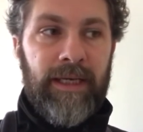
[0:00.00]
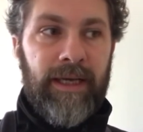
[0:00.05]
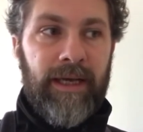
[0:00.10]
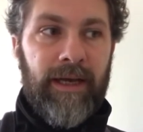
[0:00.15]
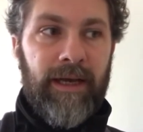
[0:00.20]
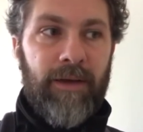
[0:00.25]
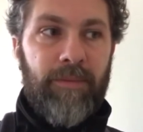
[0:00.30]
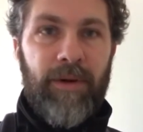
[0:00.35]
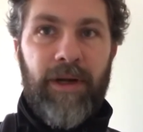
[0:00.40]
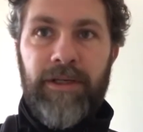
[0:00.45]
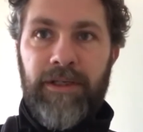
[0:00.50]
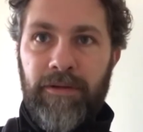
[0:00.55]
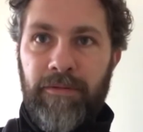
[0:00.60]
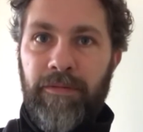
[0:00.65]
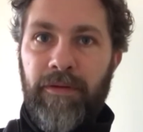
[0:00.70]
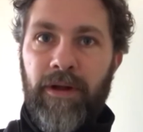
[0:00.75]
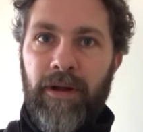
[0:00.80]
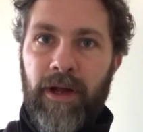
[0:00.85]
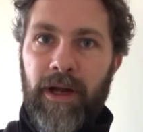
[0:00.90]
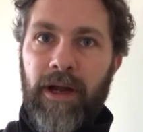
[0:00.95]
But I do
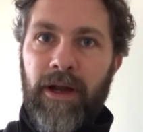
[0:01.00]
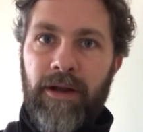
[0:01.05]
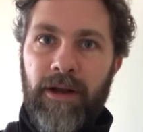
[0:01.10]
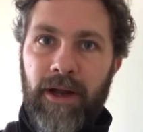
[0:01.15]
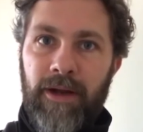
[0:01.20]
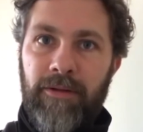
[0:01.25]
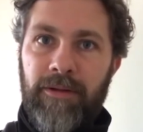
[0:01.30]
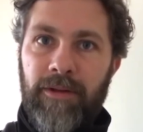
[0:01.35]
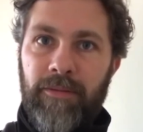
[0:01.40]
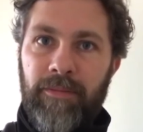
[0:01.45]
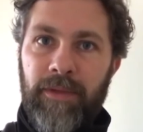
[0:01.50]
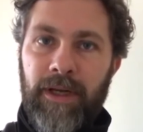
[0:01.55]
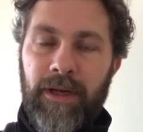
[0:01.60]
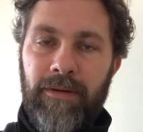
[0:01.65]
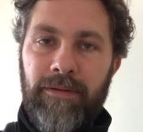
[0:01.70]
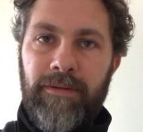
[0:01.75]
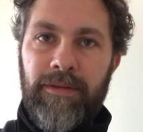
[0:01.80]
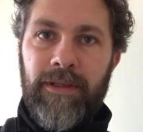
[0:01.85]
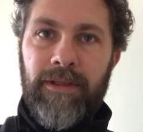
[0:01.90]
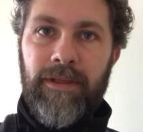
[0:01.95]
feel like I know them, you
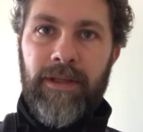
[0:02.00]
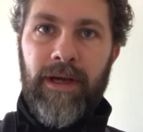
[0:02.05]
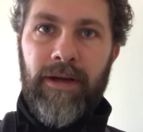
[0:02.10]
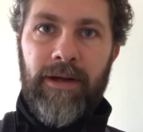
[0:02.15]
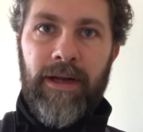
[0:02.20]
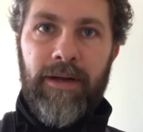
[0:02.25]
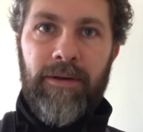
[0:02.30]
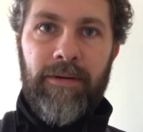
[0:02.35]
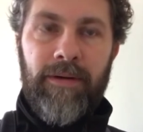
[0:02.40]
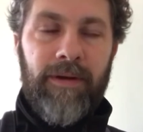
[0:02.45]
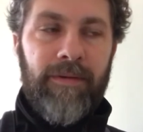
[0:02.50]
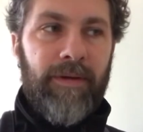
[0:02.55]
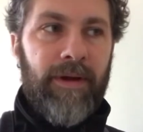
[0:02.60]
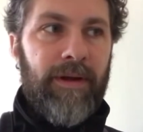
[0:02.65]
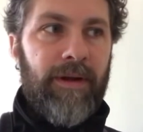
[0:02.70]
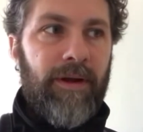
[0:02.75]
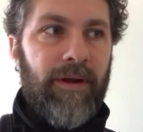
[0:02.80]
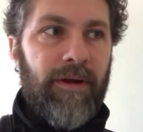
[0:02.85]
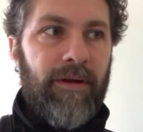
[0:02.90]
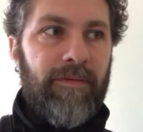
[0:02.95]
know. I get a
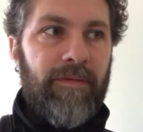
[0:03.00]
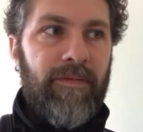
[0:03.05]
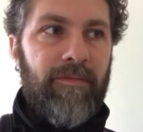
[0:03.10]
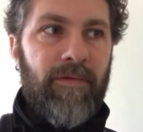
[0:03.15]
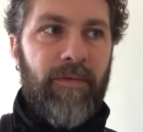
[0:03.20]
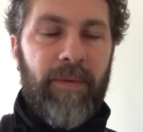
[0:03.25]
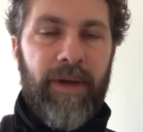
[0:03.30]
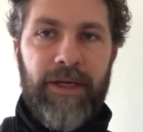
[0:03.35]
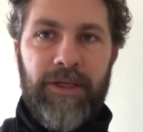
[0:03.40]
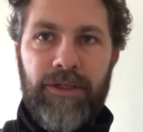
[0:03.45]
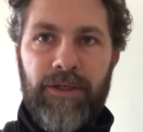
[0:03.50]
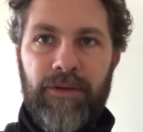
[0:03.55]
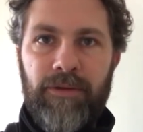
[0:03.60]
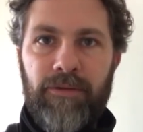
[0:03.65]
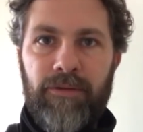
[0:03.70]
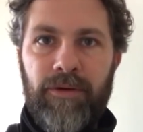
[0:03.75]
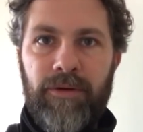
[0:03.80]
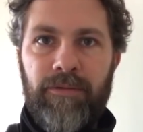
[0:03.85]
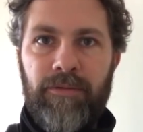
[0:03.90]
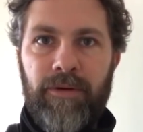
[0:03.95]
lot of information
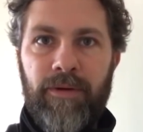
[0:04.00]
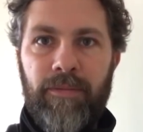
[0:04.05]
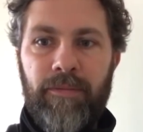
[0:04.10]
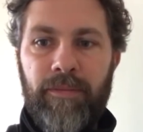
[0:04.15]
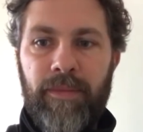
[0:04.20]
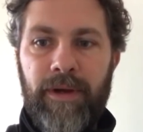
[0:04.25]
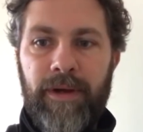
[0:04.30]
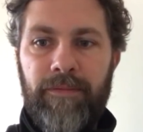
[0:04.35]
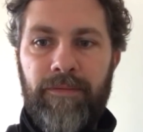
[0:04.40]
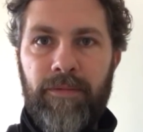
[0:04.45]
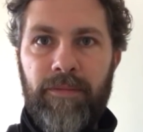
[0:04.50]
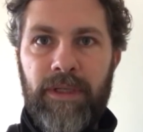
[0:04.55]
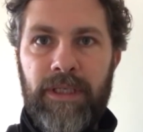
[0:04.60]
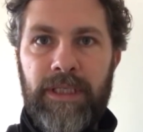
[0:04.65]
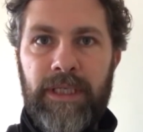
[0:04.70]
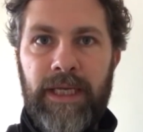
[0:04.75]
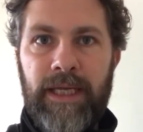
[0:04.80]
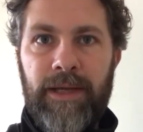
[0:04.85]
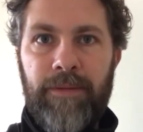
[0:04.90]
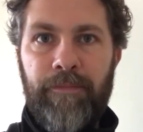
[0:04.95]
through from the
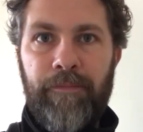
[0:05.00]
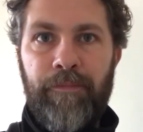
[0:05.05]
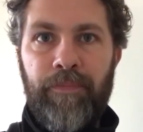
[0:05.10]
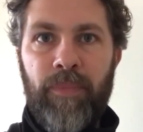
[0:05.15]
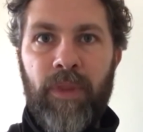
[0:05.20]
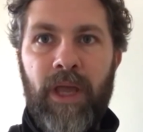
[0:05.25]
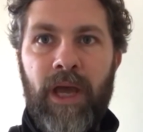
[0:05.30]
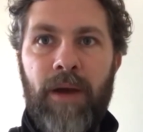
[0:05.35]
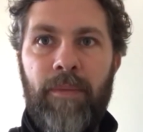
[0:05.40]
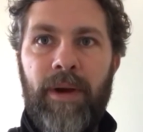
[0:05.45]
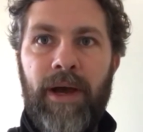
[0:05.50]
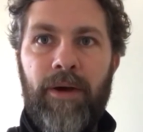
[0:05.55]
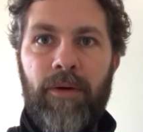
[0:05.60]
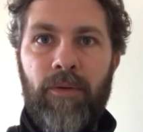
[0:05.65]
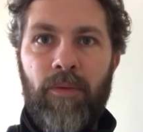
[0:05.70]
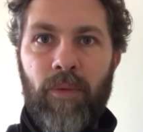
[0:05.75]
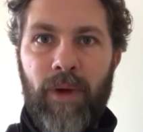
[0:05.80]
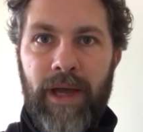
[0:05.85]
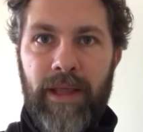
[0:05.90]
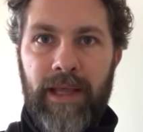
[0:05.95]
team about
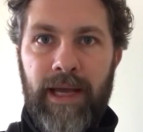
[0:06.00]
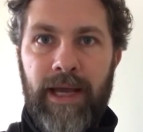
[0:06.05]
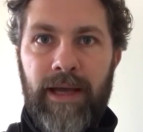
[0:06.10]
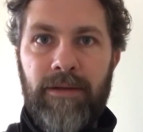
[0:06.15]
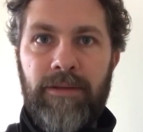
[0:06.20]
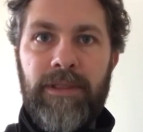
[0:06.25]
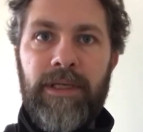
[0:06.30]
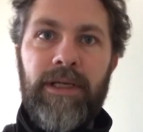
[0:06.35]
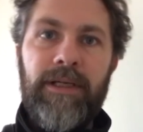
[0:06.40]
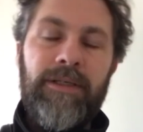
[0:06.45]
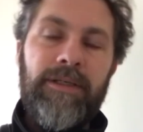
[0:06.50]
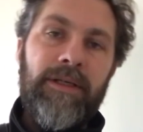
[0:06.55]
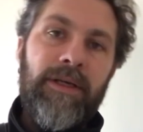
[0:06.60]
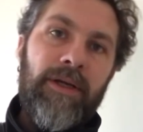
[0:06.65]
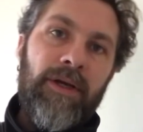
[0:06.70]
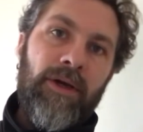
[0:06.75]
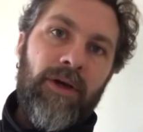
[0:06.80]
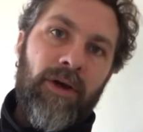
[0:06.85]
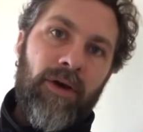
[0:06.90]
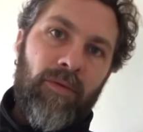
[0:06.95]
where the house is,
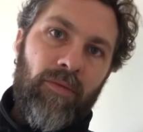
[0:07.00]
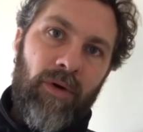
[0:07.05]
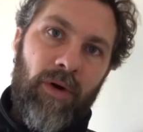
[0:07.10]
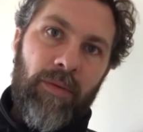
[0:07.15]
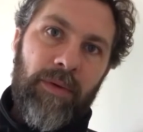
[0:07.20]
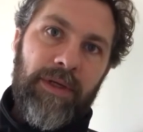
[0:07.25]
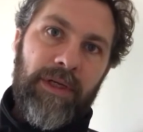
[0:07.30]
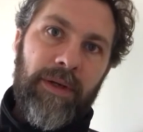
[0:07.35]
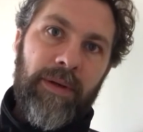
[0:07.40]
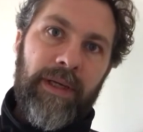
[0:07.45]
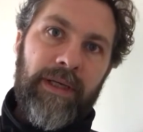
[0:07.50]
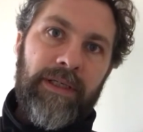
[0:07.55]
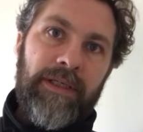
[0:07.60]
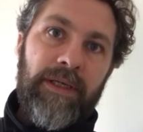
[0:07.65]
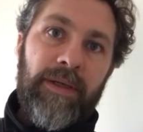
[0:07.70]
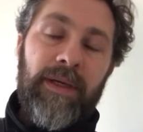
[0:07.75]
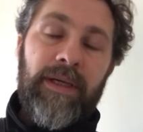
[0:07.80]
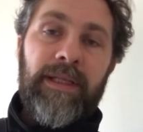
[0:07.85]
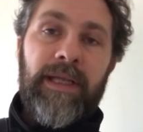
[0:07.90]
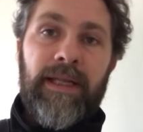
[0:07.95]
what we're doing
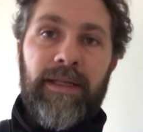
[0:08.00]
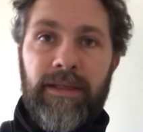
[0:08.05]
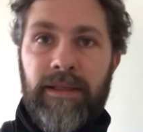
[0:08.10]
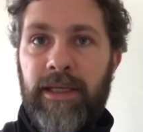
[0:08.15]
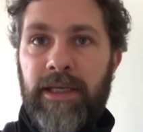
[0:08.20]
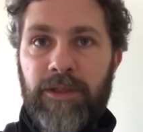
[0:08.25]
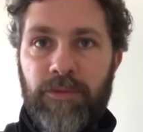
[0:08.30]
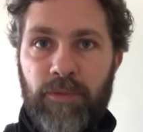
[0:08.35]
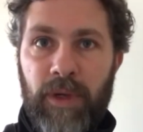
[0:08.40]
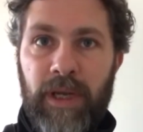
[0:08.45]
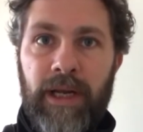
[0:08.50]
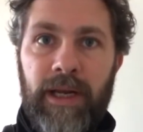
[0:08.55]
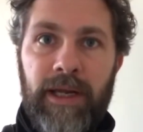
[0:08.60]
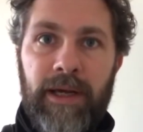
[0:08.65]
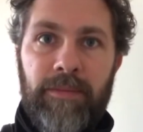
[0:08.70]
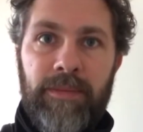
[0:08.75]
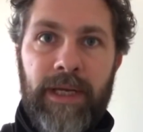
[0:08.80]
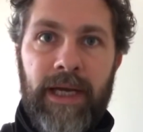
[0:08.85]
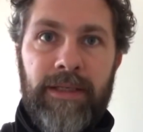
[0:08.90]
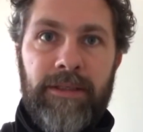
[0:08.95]
to it, and then these weekly
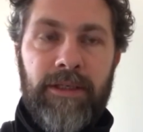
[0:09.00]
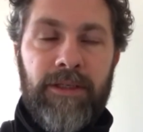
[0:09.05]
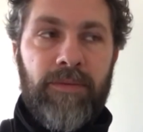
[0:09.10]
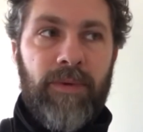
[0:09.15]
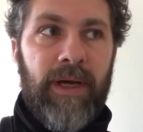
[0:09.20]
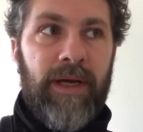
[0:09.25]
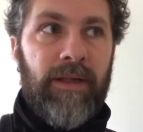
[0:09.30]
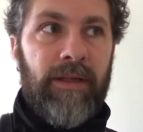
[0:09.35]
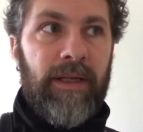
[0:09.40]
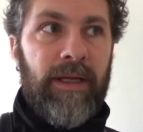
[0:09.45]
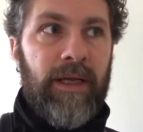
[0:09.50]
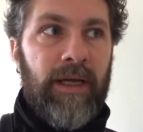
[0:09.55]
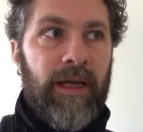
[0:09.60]
updates as well.